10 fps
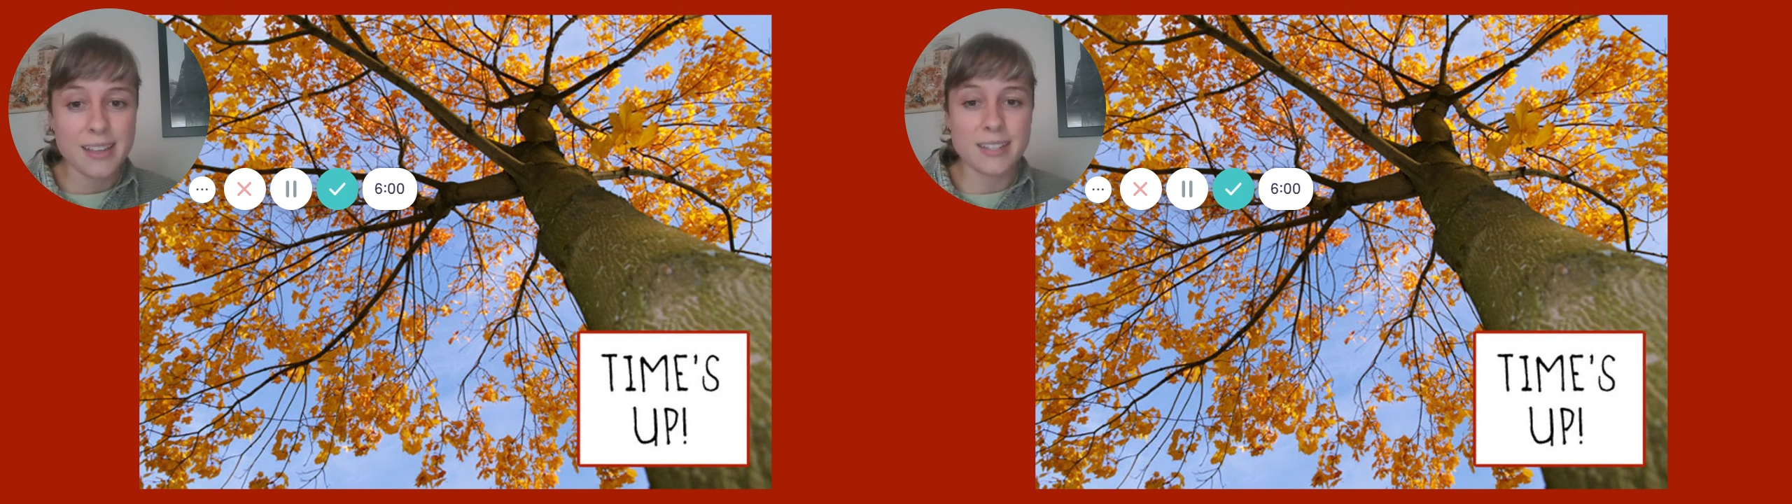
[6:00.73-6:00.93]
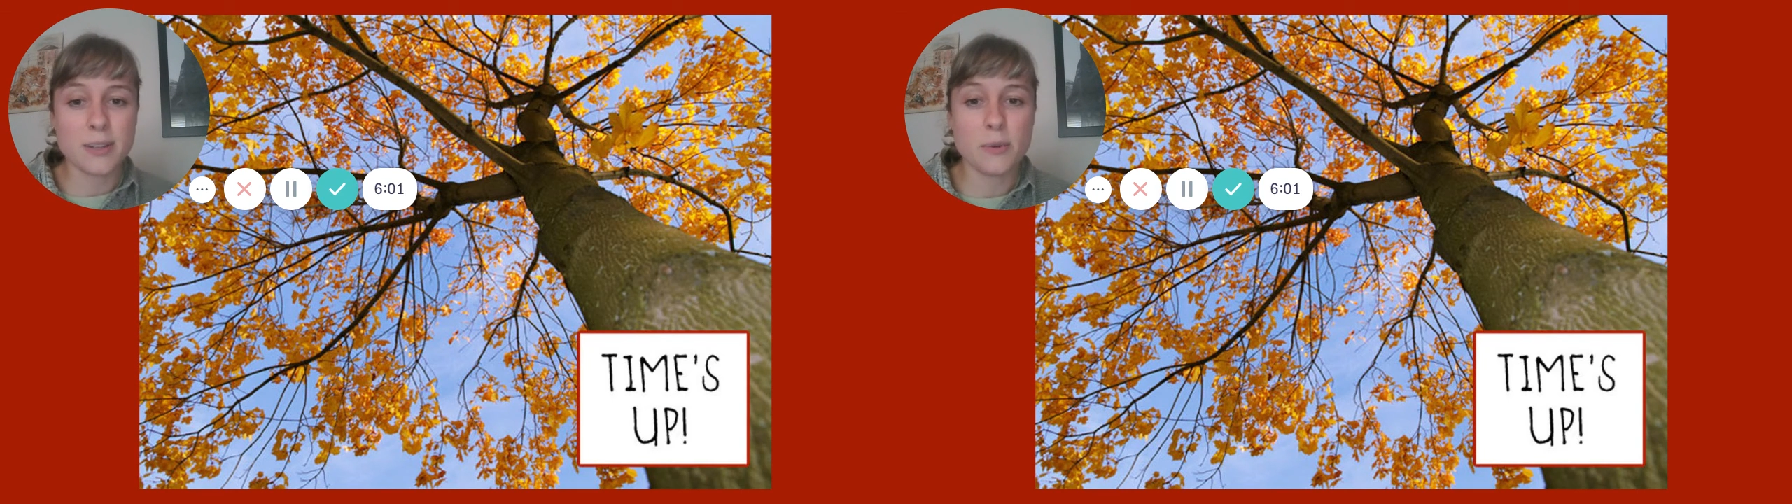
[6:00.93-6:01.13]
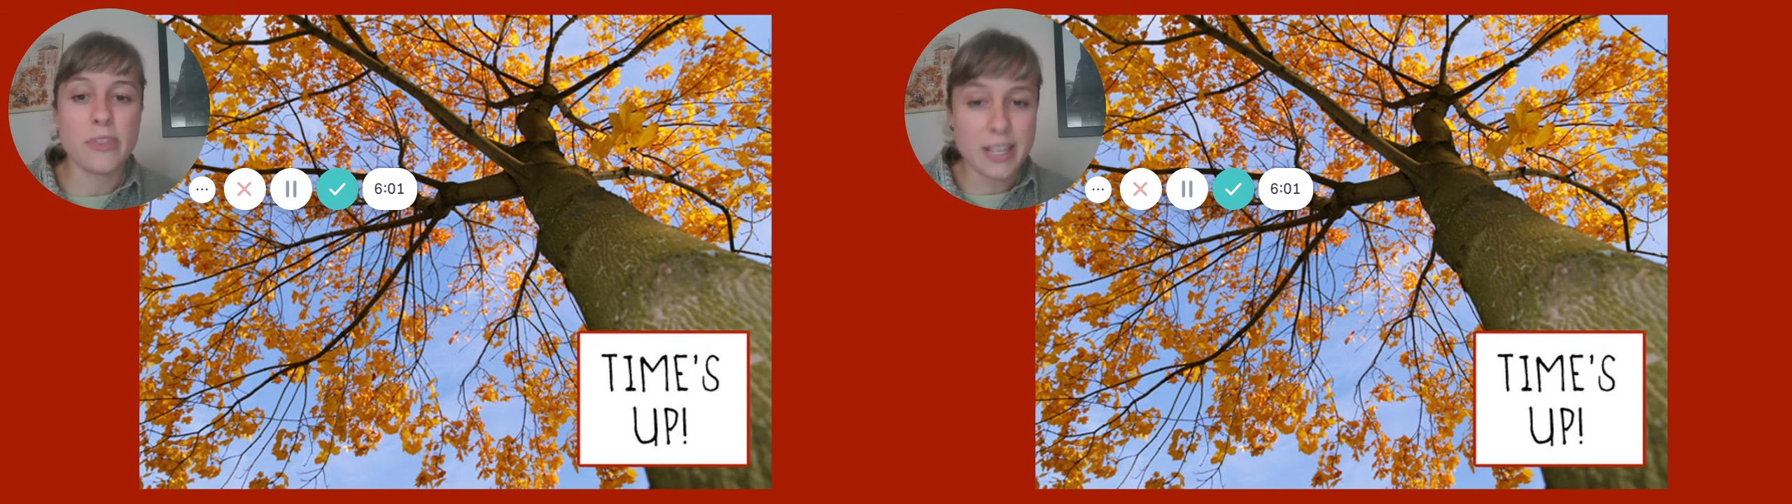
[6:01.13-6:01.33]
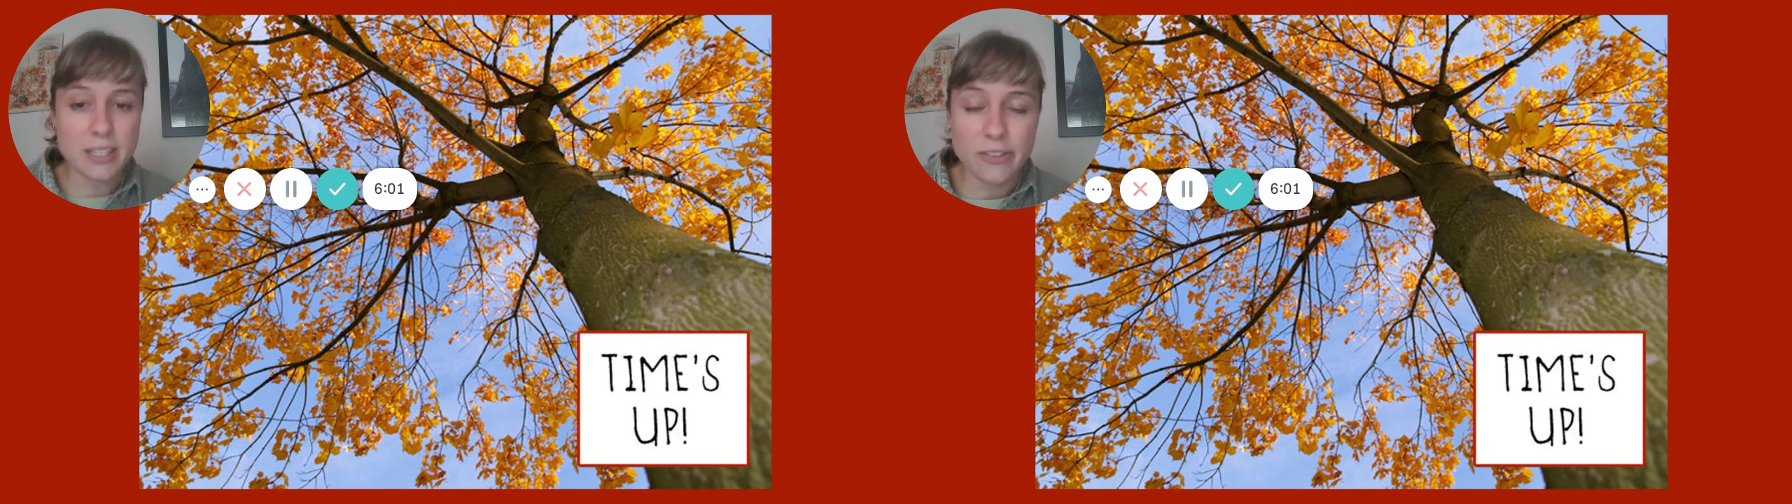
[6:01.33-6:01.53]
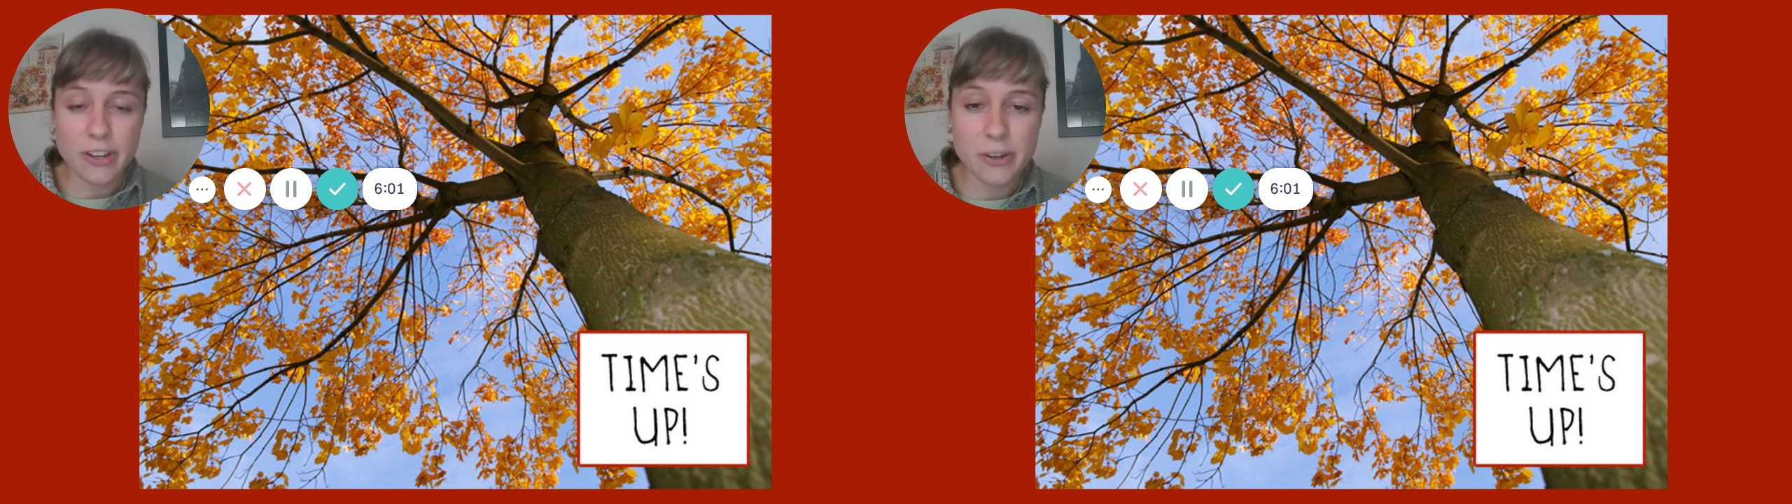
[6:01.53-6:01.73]
So
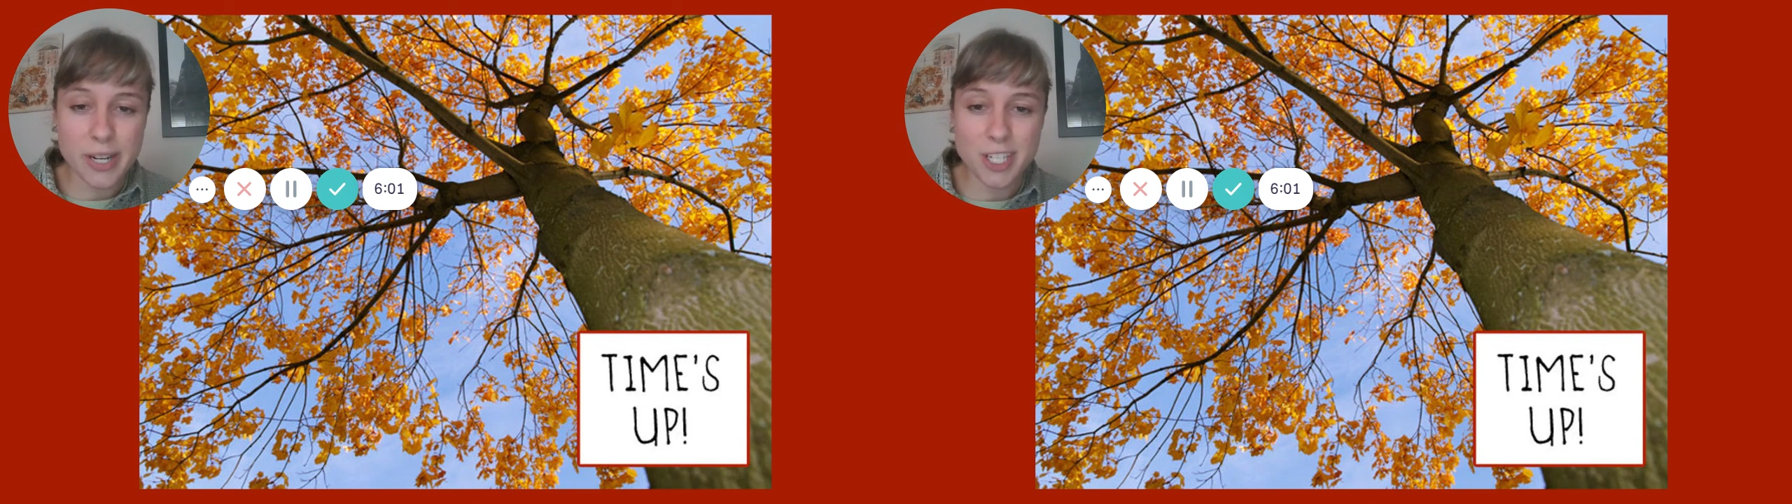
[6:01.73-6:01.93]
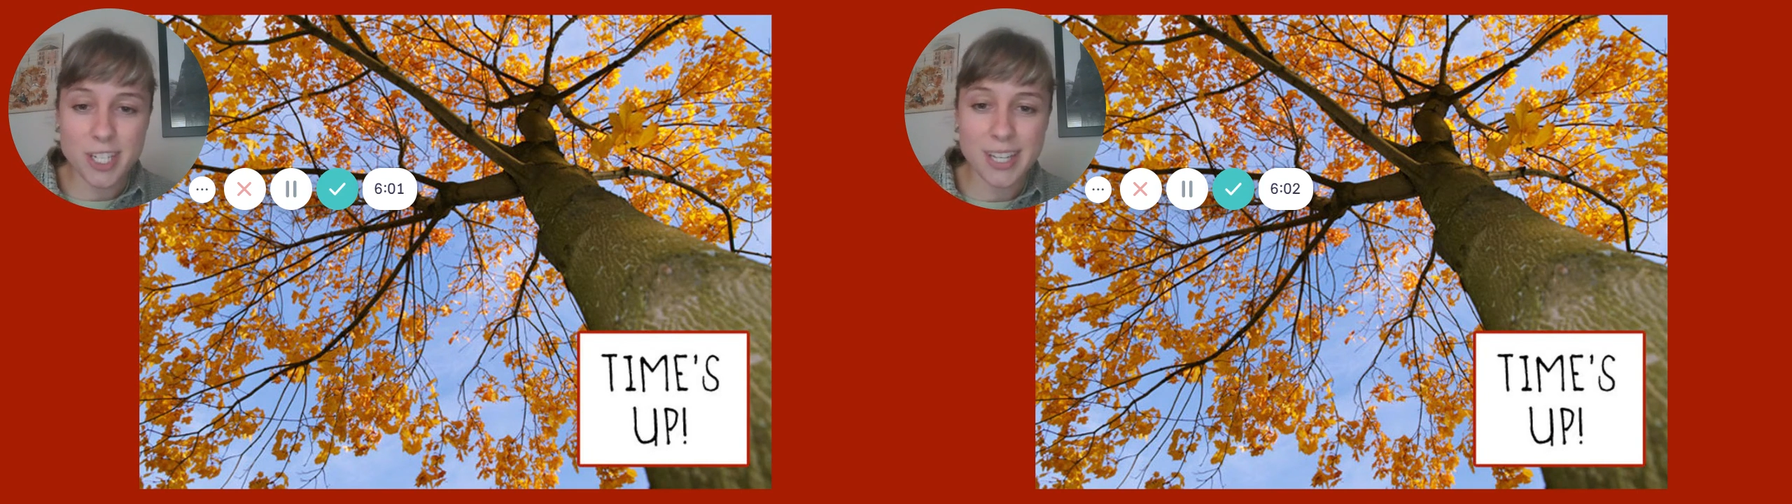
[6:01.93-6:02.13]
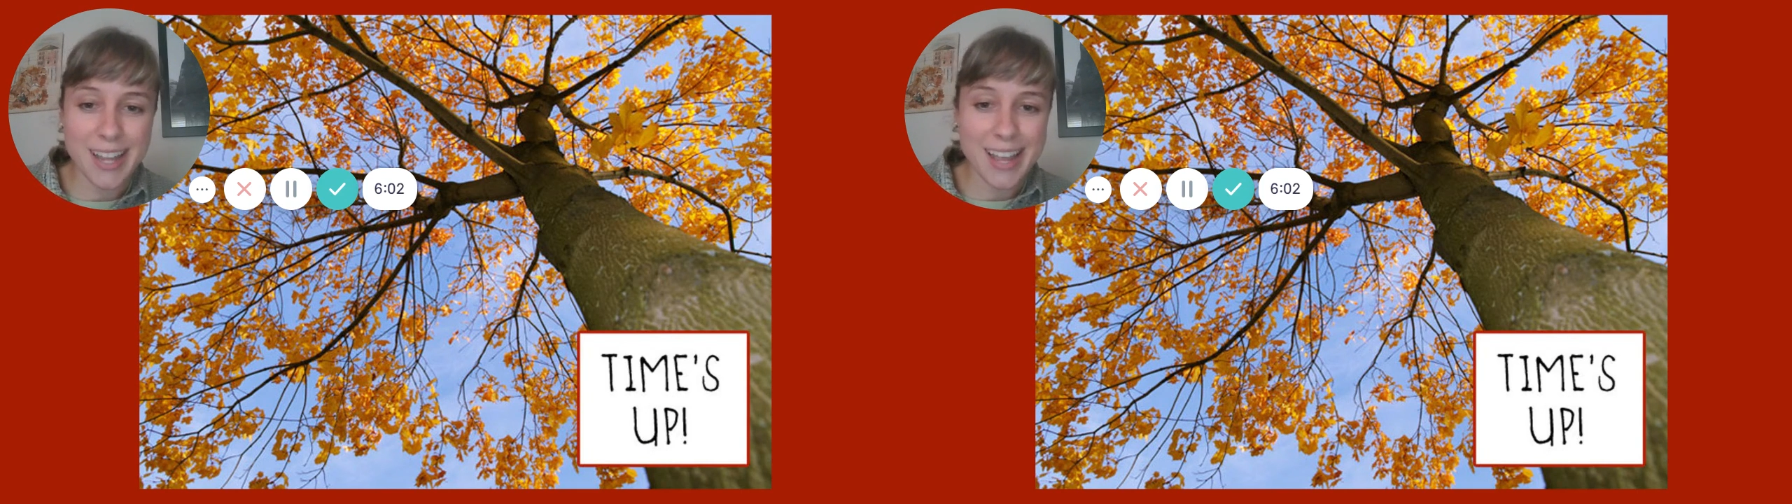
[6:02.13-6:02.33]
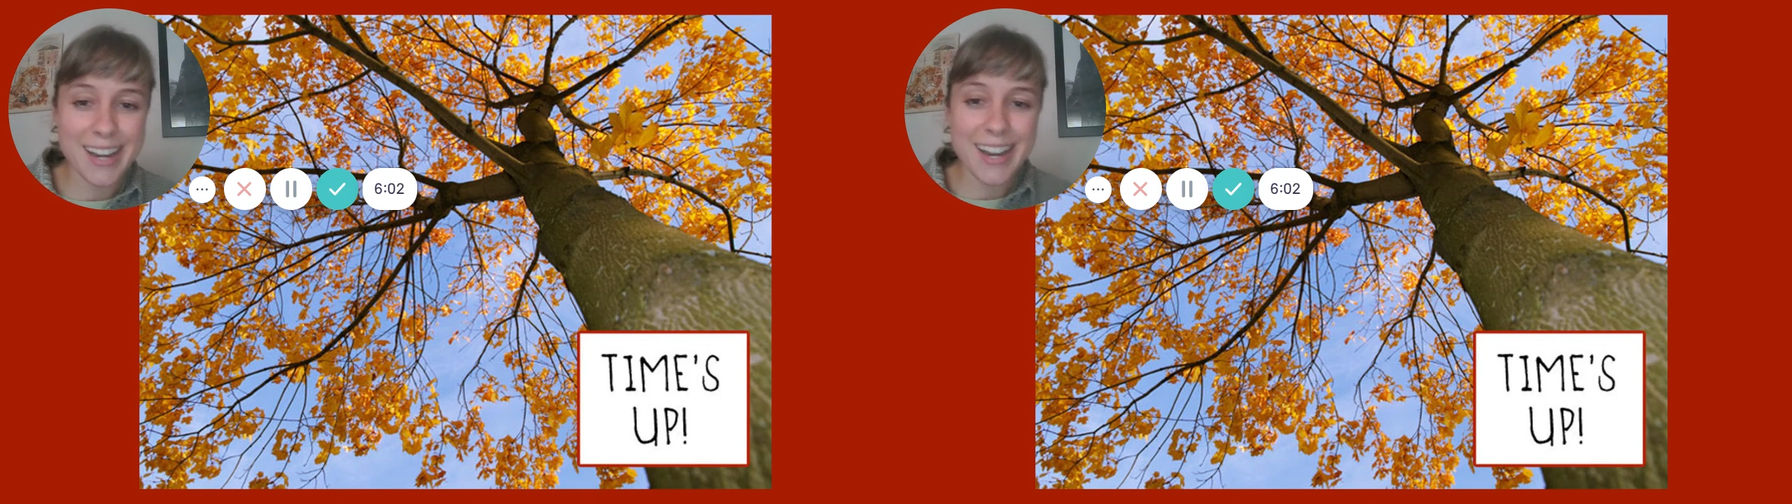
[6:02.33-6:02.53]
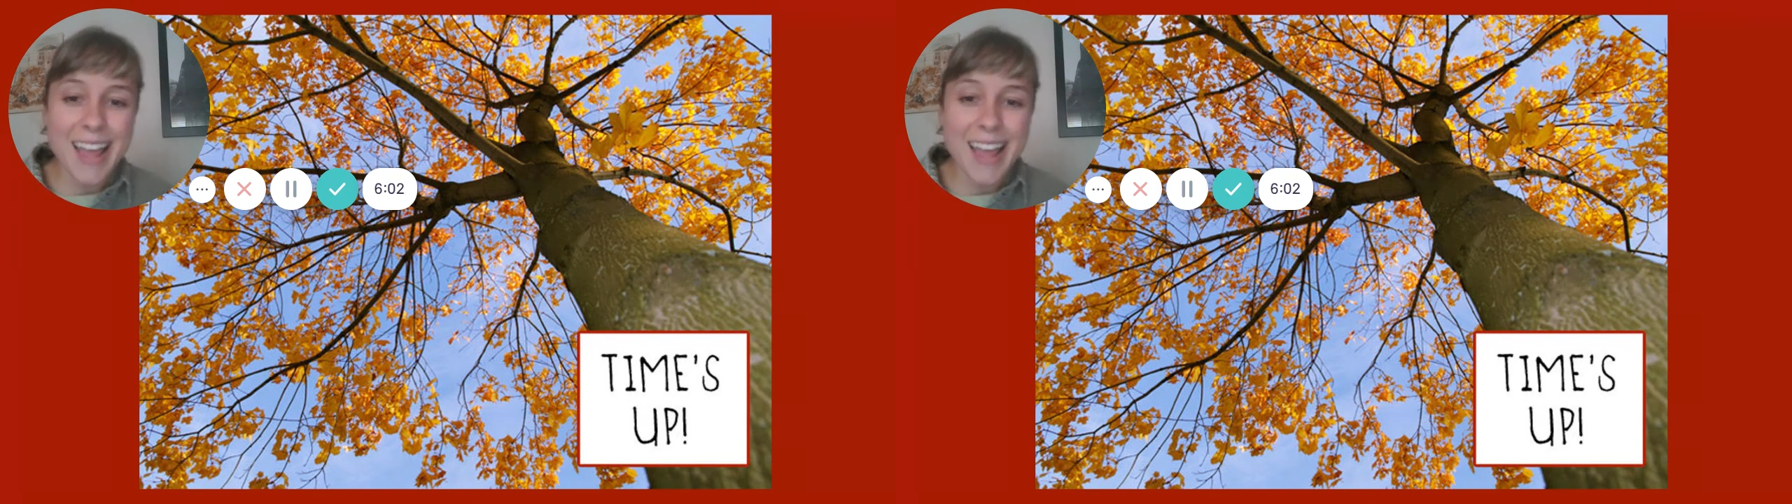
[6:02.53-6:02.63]
thanks for your question again.